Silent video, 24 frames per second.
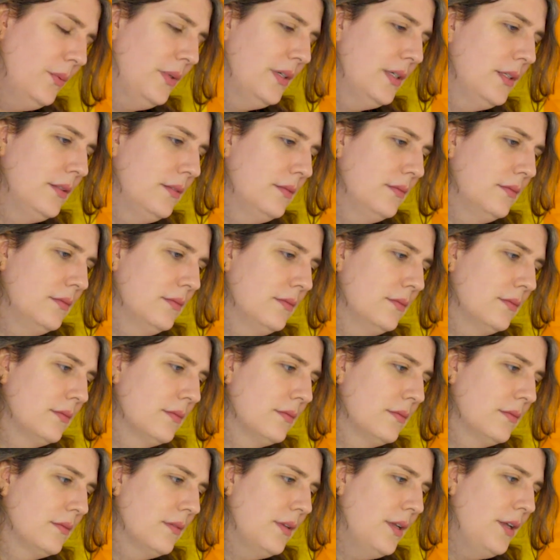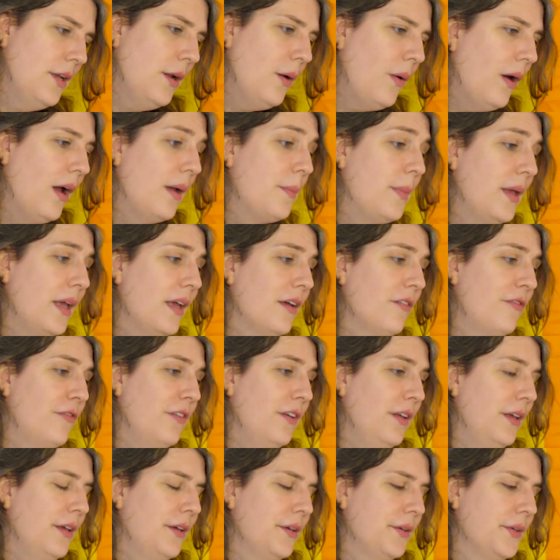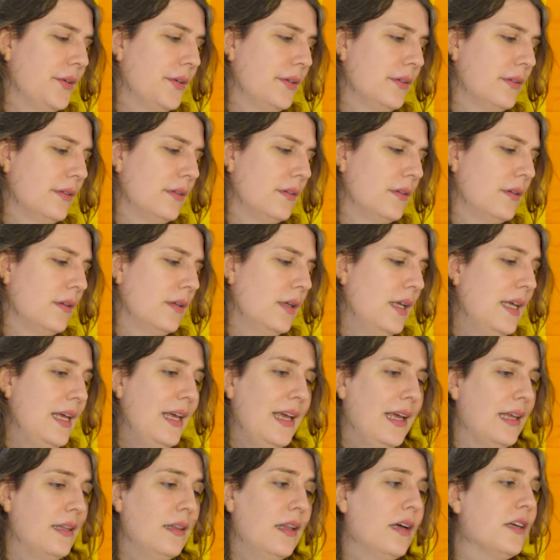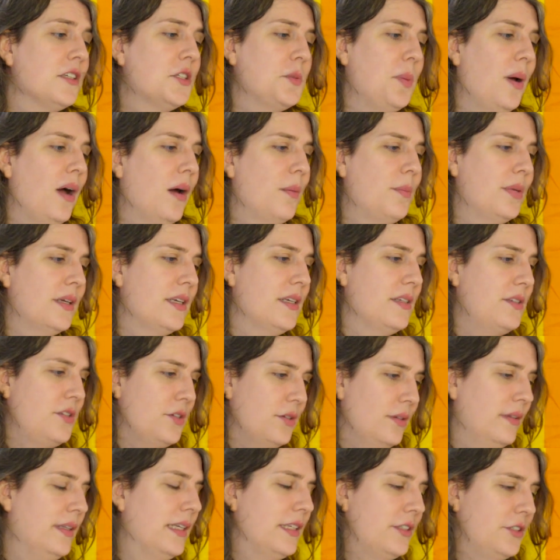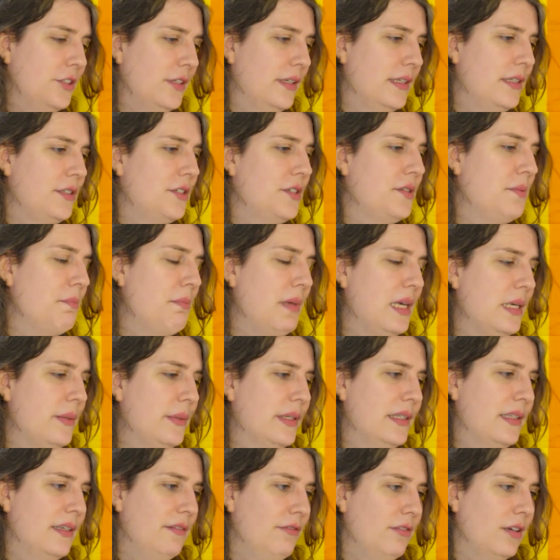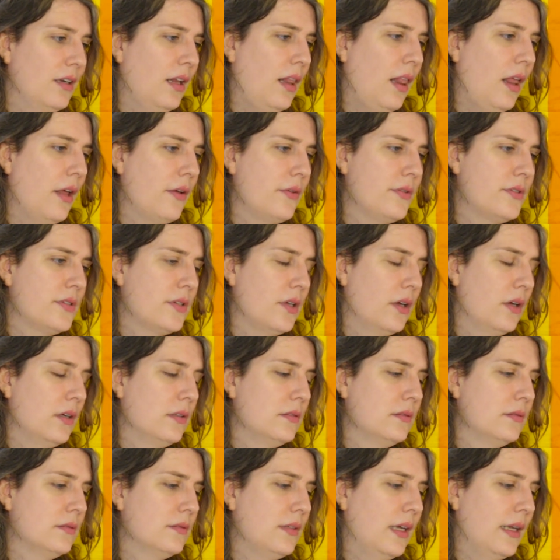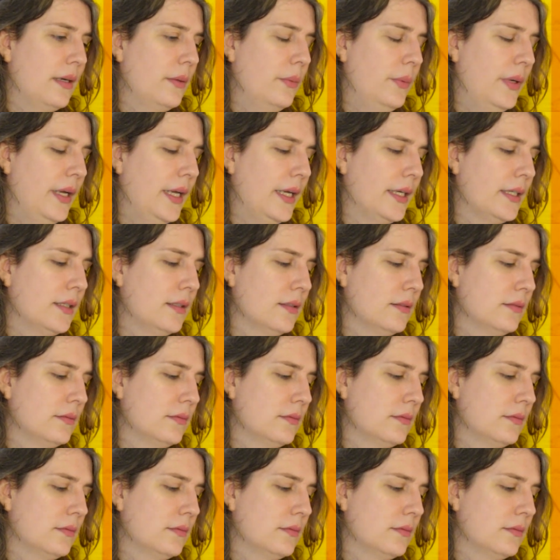Well, you know, I'm here for you. In large part because you're literally just me with different clothes on and a wig.